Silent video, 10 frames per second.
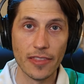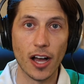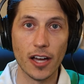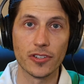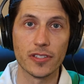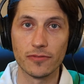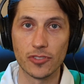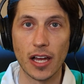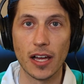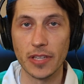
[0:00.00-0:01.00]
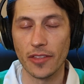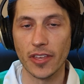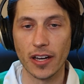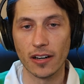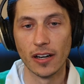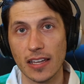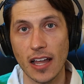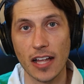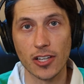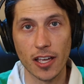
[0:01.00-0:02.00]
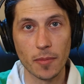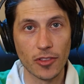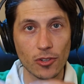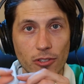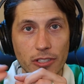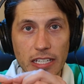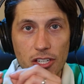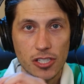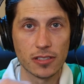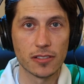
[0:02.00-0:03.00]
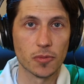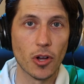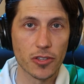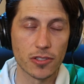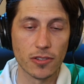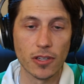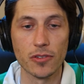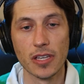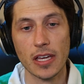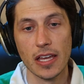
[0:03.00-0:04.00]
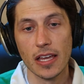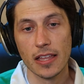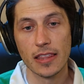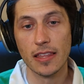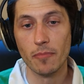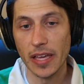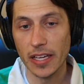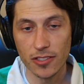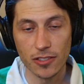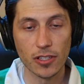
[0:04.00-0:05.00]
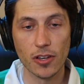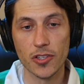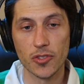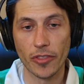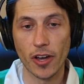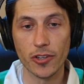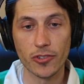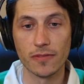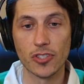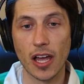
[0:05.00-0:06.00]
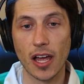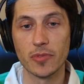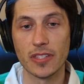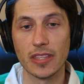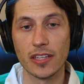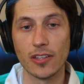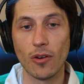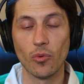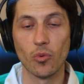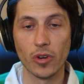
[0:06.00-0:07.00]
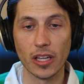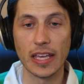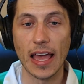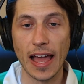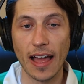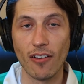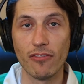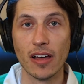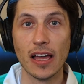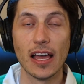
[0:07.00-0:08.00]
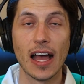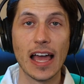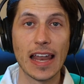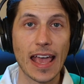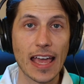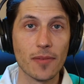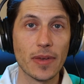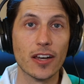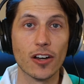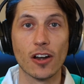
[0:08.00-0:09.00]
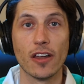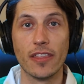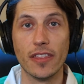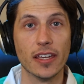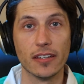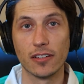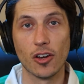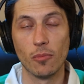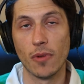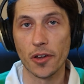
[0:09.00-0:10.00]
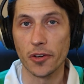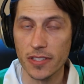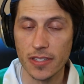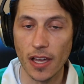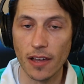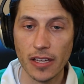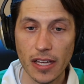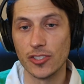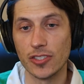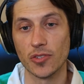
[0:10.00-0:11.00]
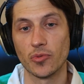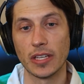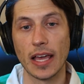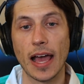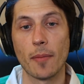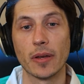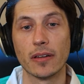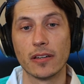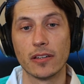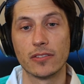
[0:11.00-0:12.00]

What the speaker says: the hundreds of jobs out there, not talking about the little niche small studios, the big studios with hundreds of jobs, they don't really have an animator then go model stuff. It just doesn't really happen